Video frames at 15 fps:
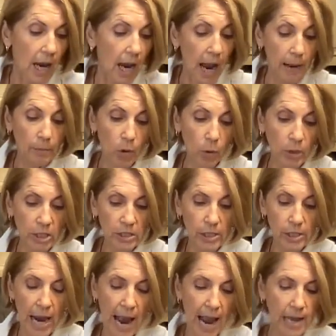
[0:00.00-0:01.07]
I'm going
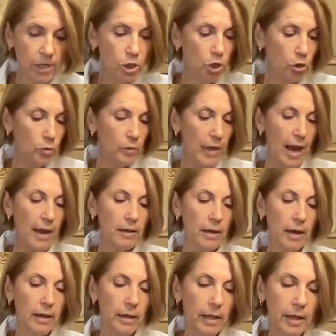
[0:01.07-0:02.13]
to add to
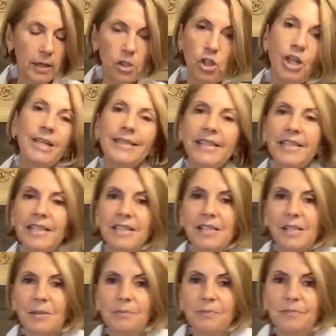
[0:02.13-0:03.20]
that chia
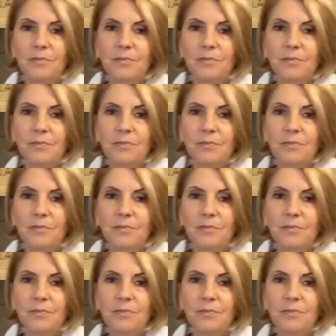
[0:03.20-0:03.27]
seeds.